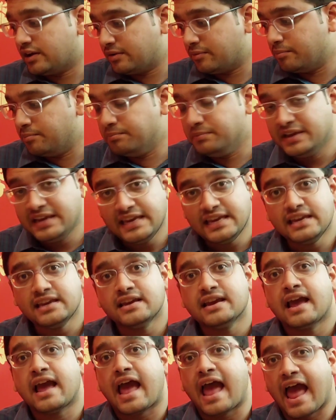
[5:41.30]

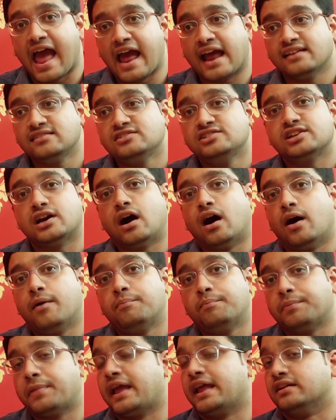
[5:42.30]
me and a
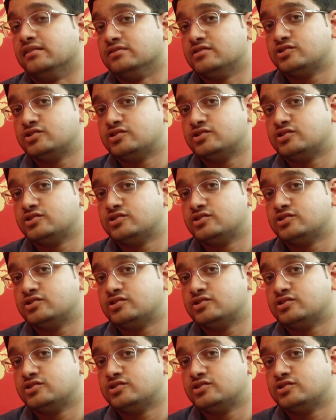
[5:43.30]
pen.